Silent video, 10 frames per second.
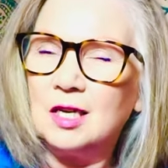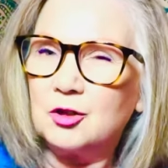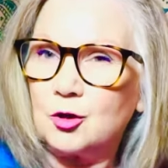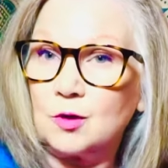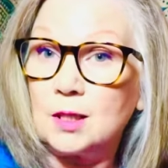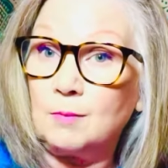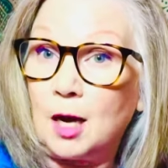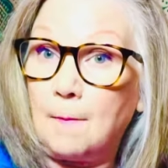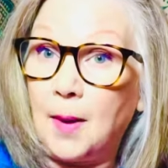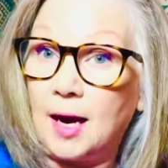show some
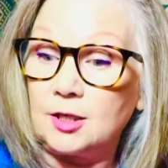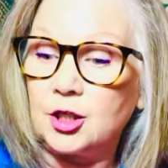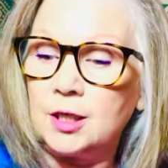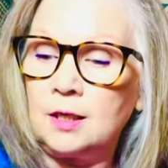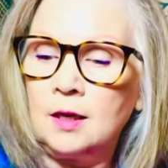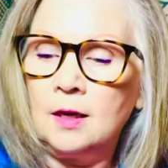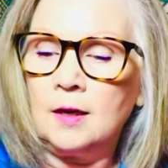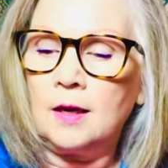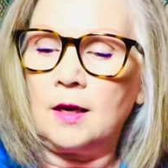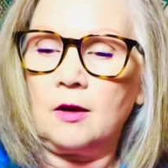compassion
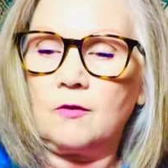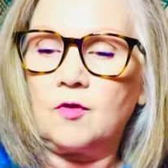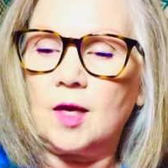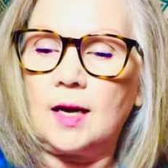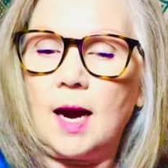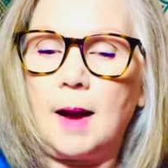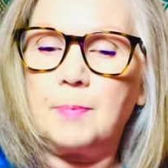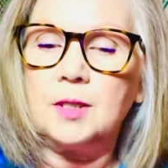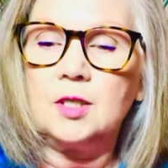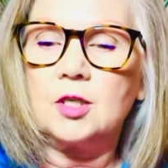if that
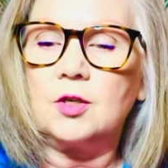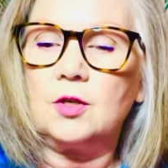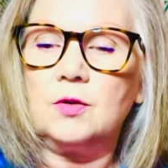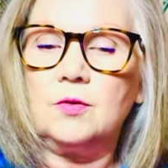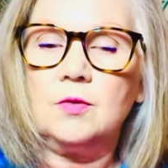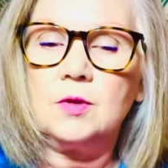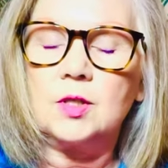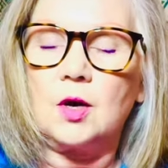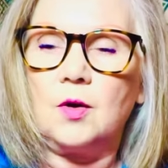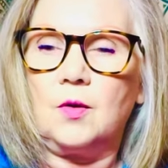happens to you.
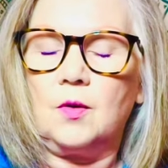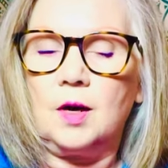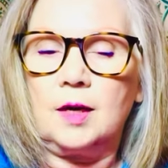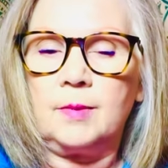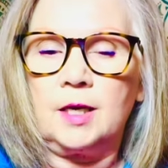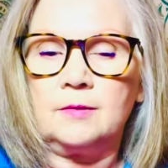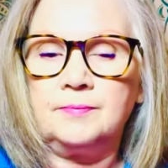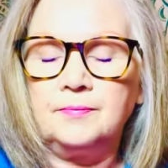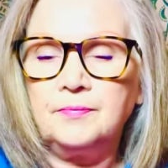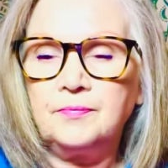So, I mean,